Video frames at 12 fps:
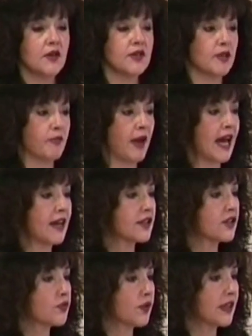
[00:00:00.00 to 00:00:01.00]
There is a
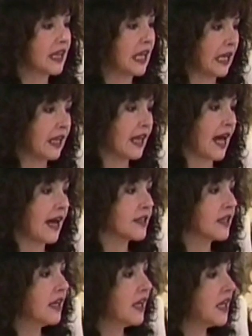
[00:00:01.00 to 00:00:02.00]
passage within
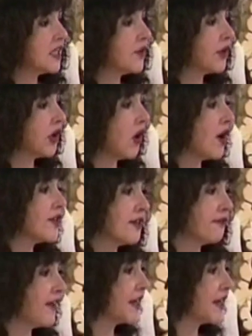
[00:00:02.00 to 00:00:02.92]
that, and there are cause and